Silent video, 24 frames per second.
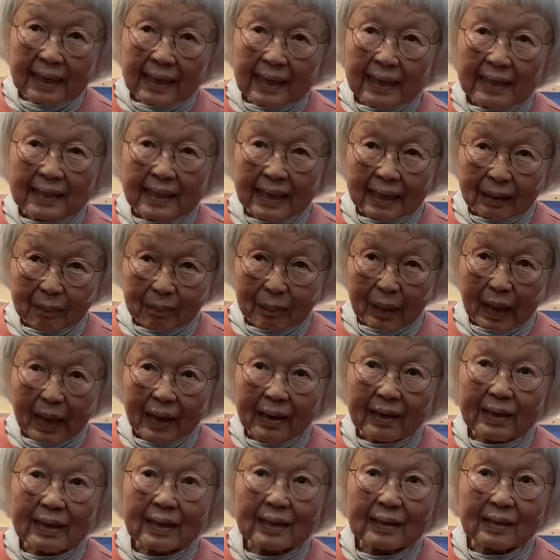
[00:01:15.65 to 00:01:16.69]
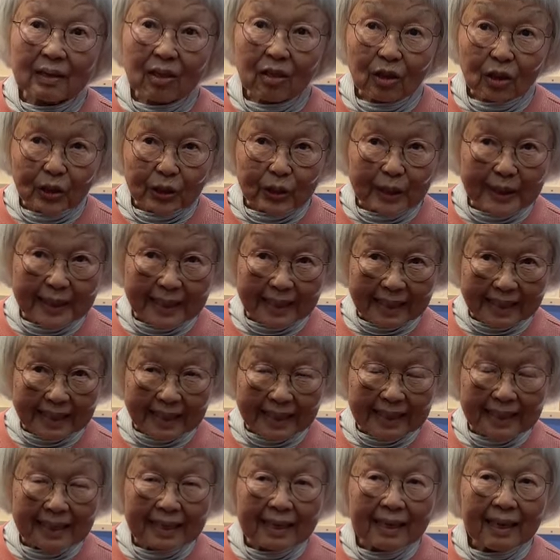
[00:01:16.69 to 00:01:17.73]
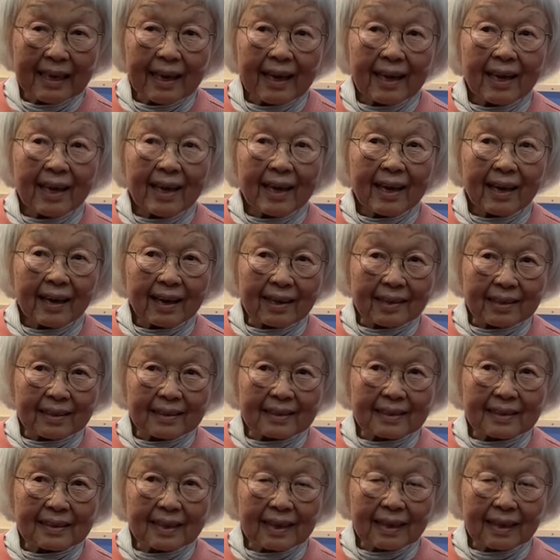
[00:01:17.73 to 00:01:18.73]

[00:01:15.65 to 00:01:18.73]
came out at 13, and